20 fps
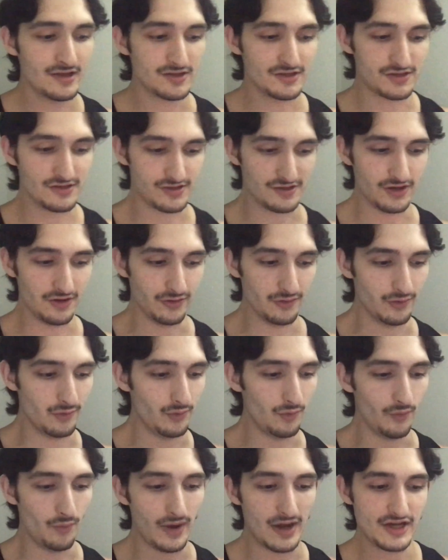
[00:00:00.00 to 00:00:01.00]
So
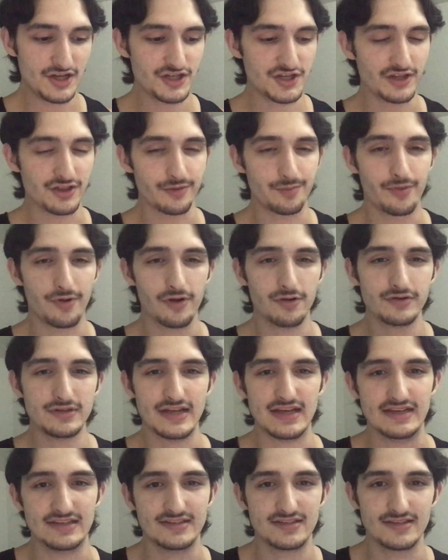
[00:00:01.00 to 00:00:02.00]
why should the
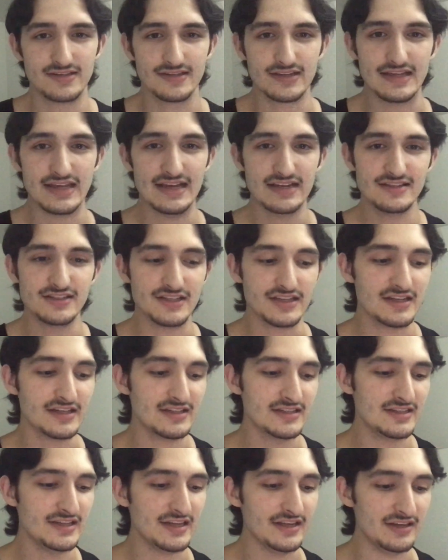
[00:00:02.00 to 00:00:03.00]
protests get to
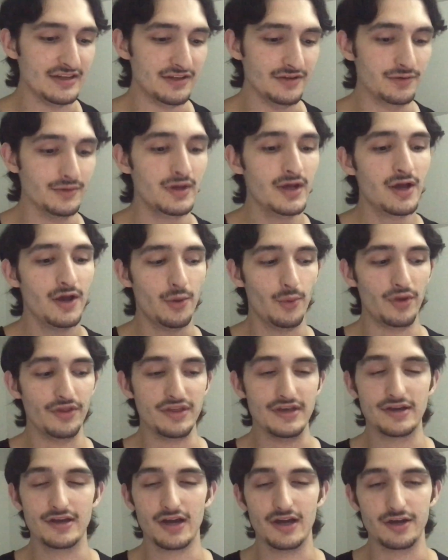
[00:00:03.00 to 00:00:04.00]
continue while
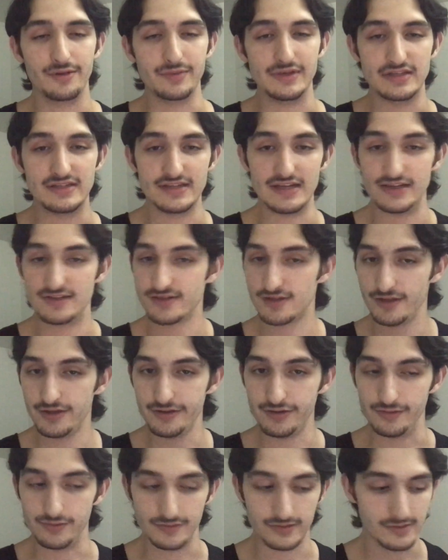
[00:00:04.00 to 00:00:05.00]
the economy stays
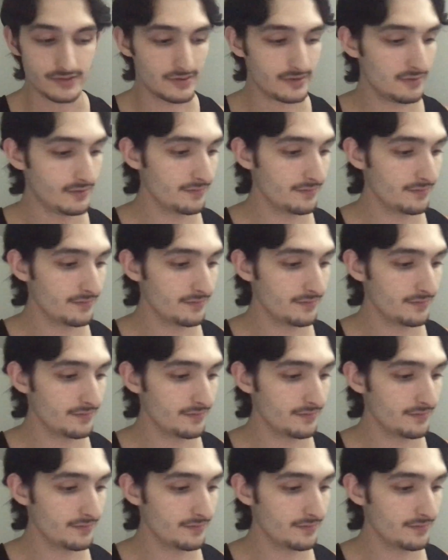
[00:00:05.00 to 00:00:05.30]
closed?